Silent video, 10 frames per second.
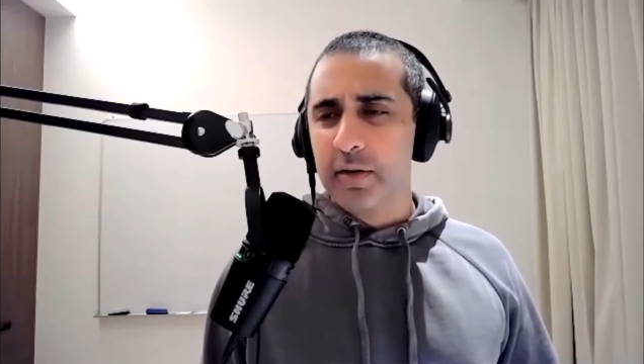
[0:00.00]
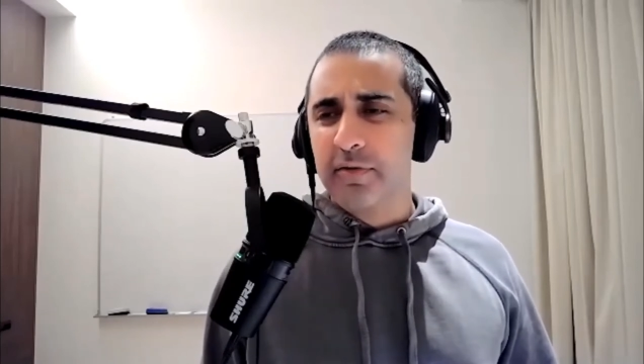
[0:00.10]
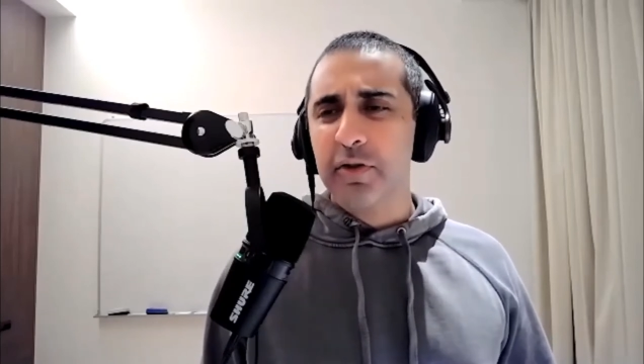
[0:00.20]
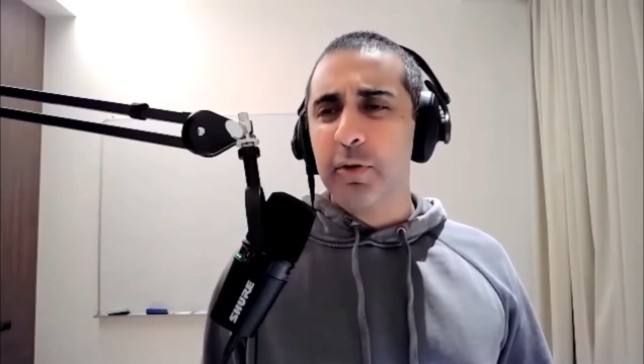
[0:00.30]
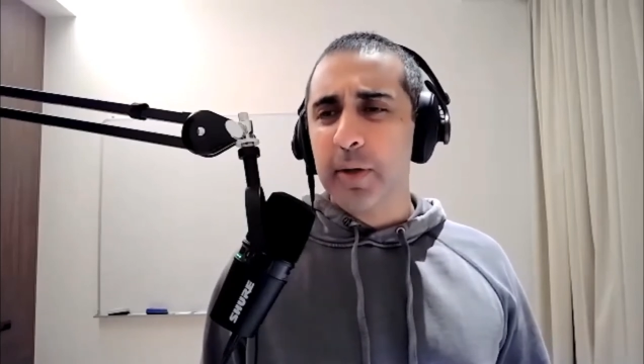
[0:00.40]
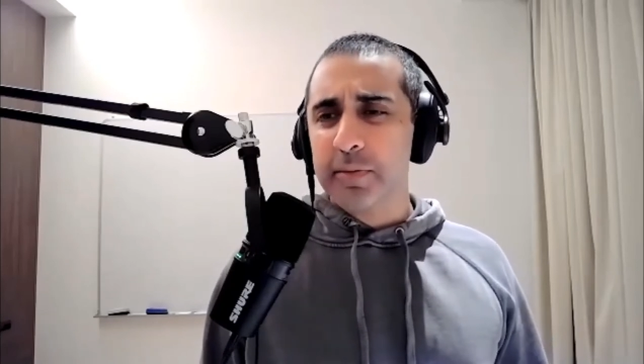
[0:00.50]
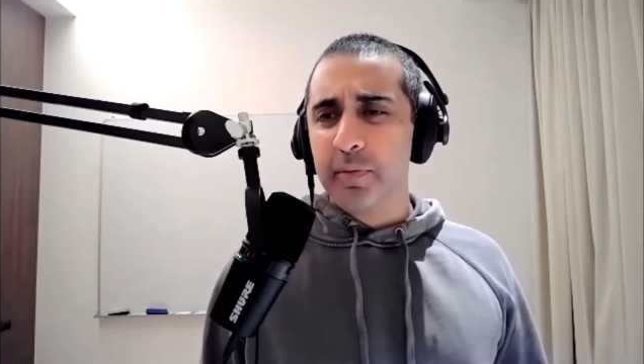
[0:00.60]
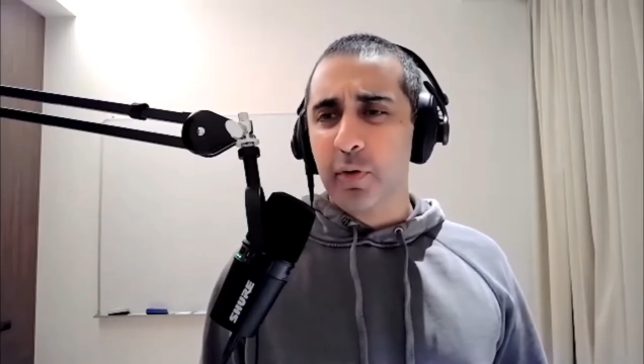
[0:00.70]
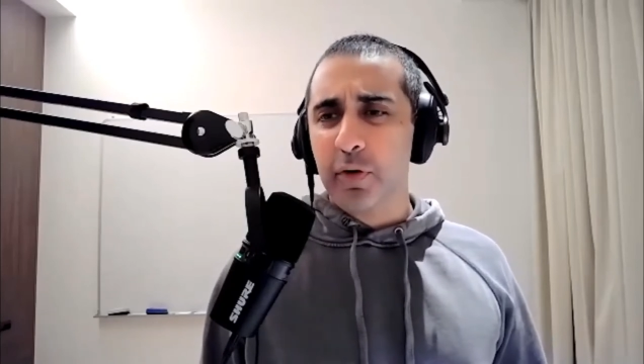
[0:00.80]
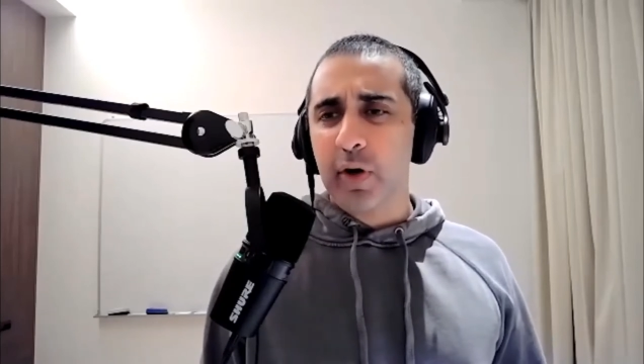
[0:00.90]
a few months
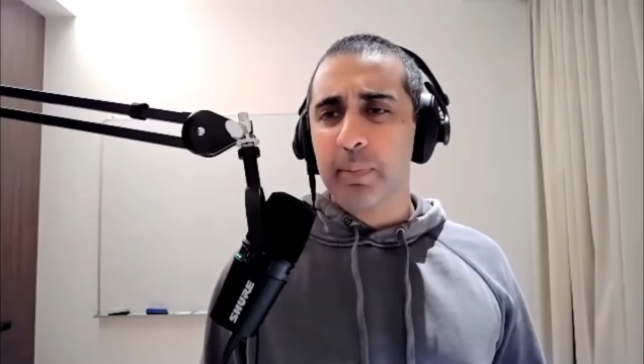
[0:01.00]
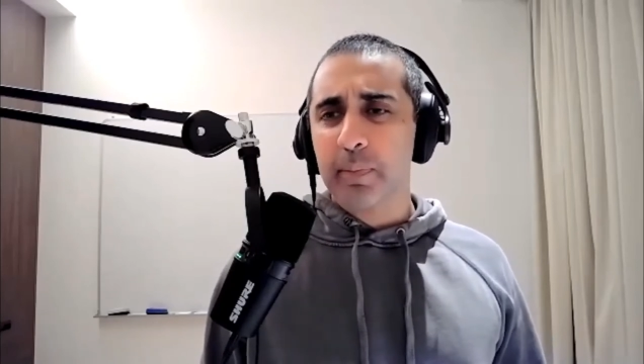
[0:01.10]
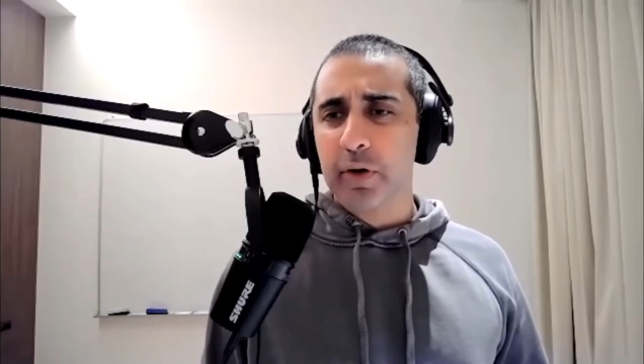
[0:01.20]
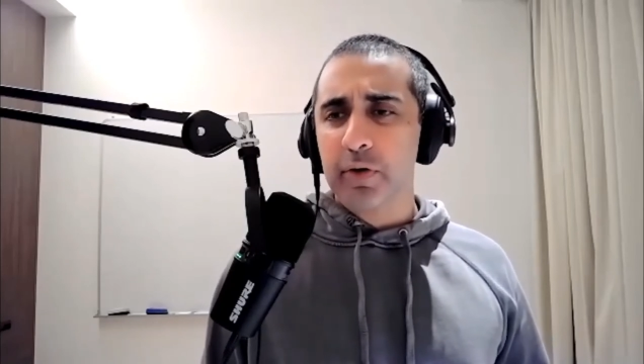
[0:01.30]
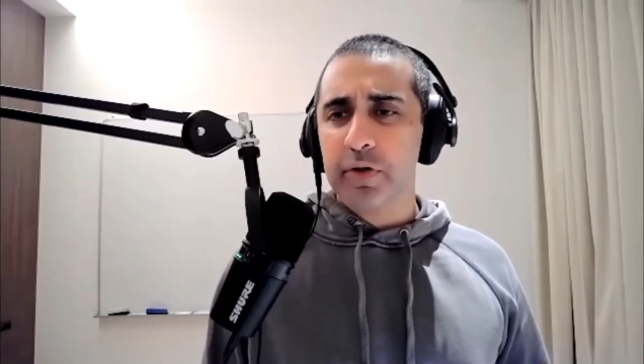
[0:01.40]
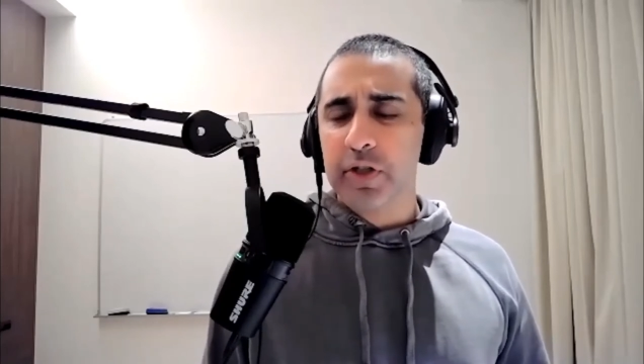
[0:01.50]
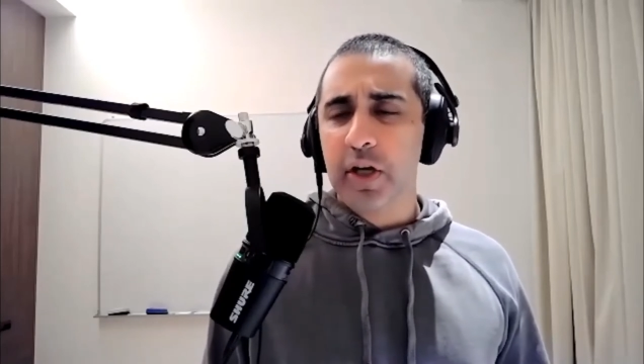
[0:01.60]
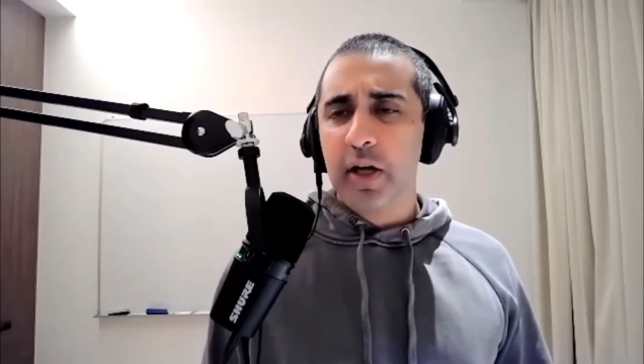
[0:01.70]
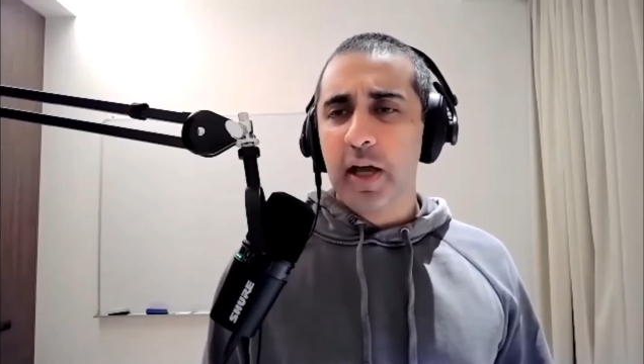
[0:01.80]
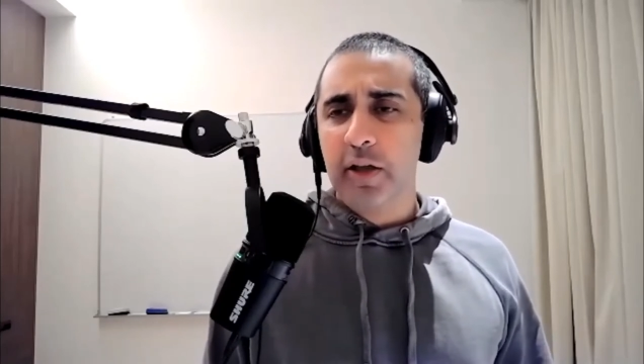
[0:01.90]
before the Wright brothers
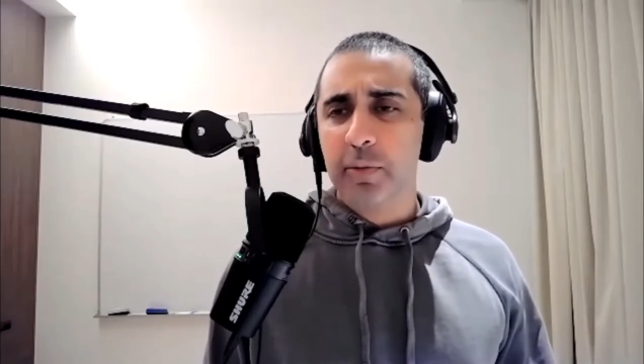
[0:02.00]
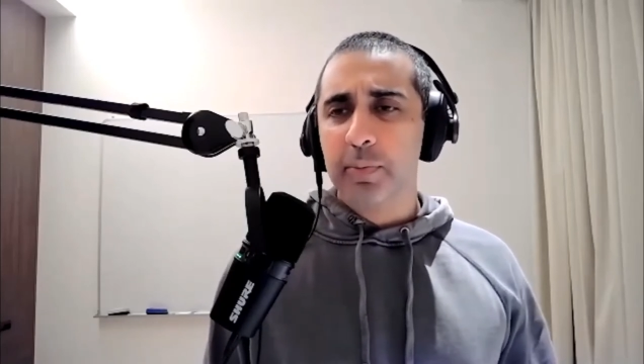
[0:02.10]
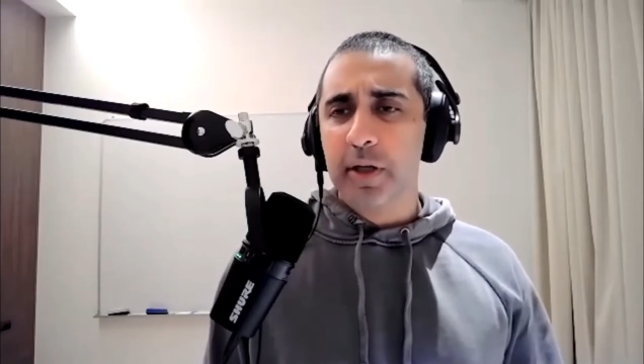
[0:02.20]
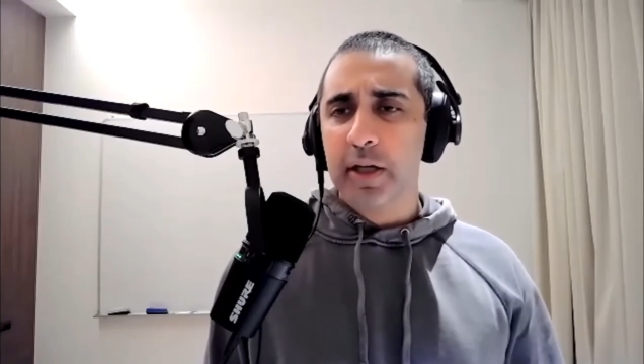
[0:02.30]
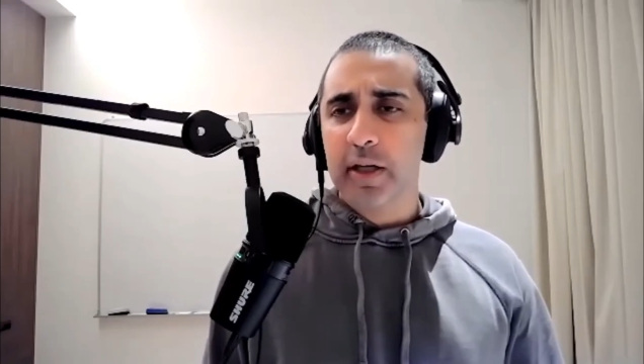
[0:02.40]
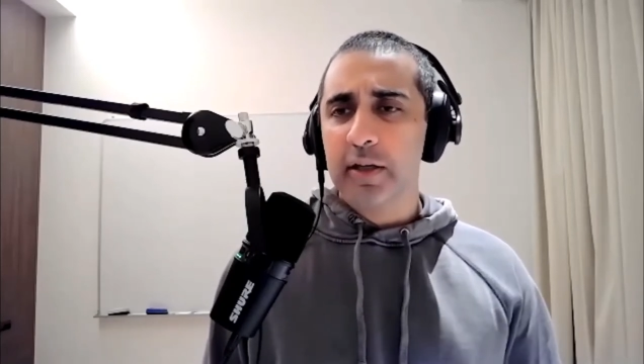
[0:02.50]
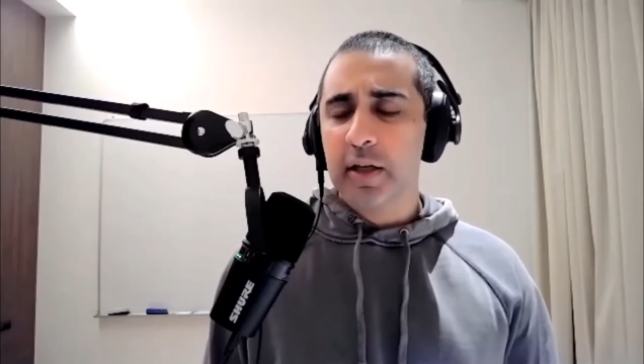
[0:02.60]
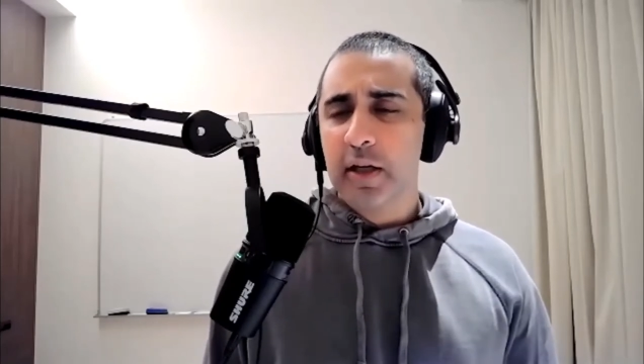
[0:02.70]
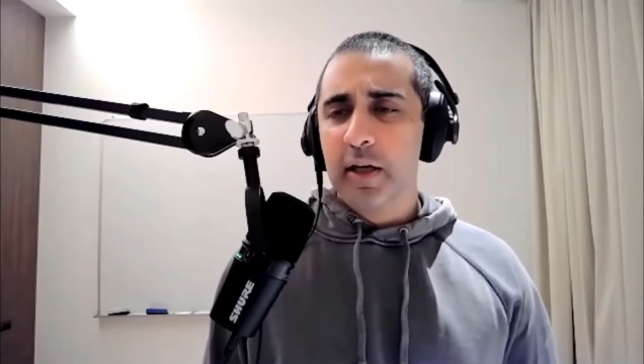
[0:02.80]
had their plane,